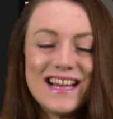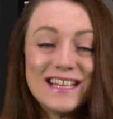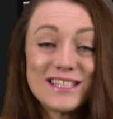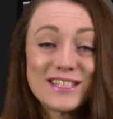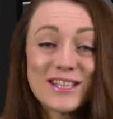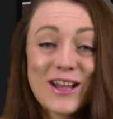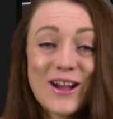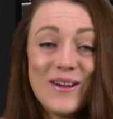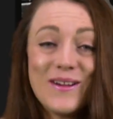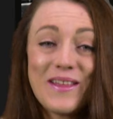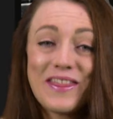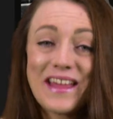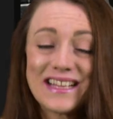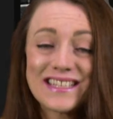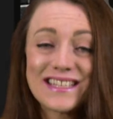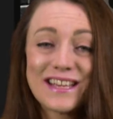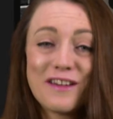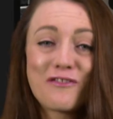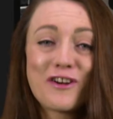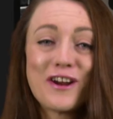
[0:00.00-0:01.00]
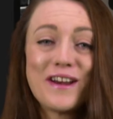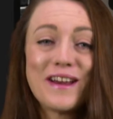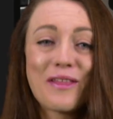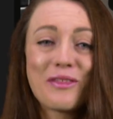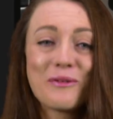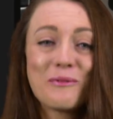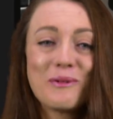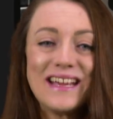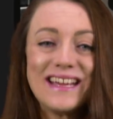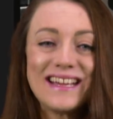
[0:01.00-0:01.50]
So that's it for
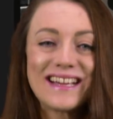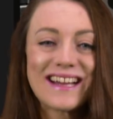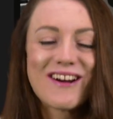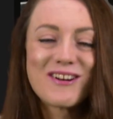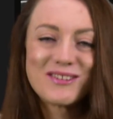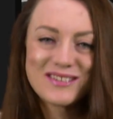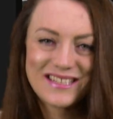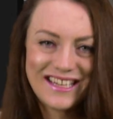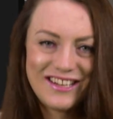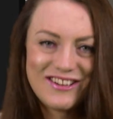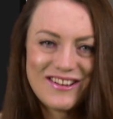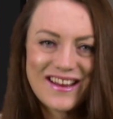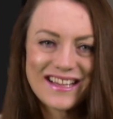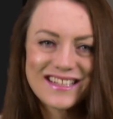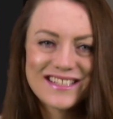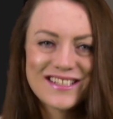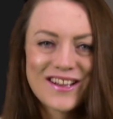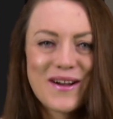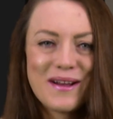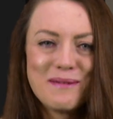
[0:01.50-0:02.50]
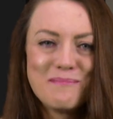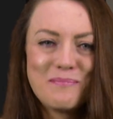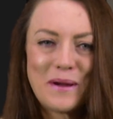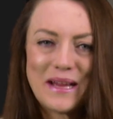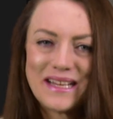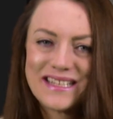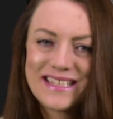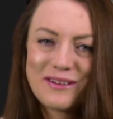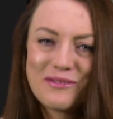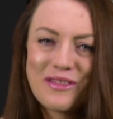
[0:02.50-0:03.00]
another week. I'll see you next time,
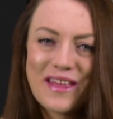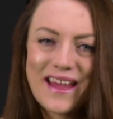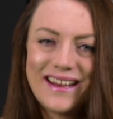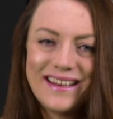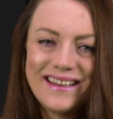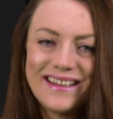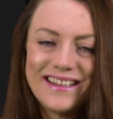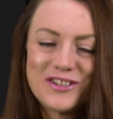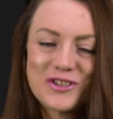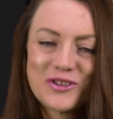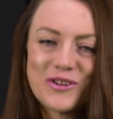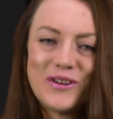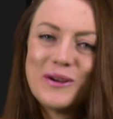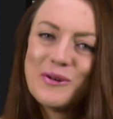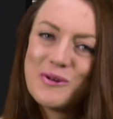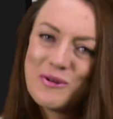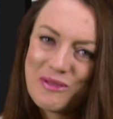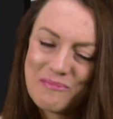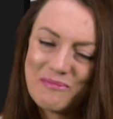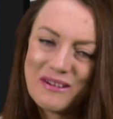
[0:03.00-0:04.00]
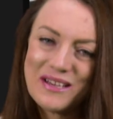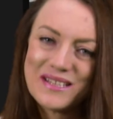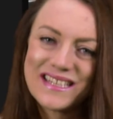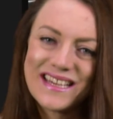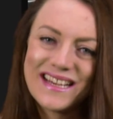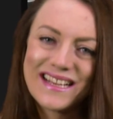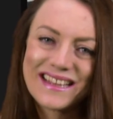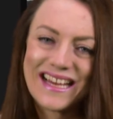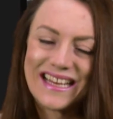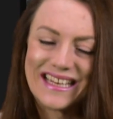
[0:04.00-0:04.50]
but until then, enjoy all the
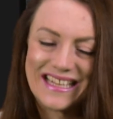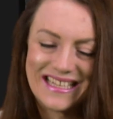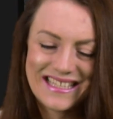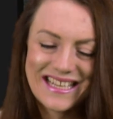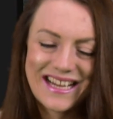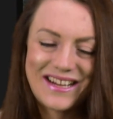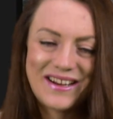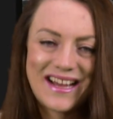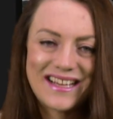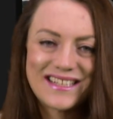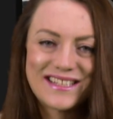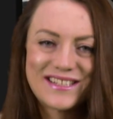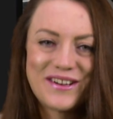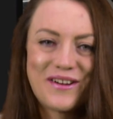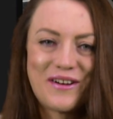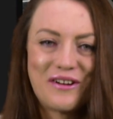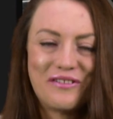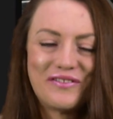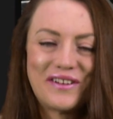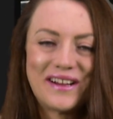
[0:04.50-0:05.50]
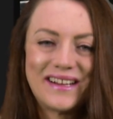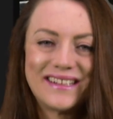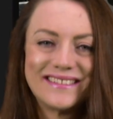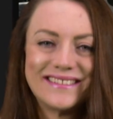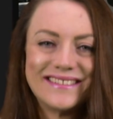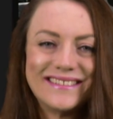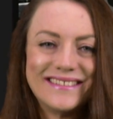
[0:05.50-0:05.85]
music that this town has to offer.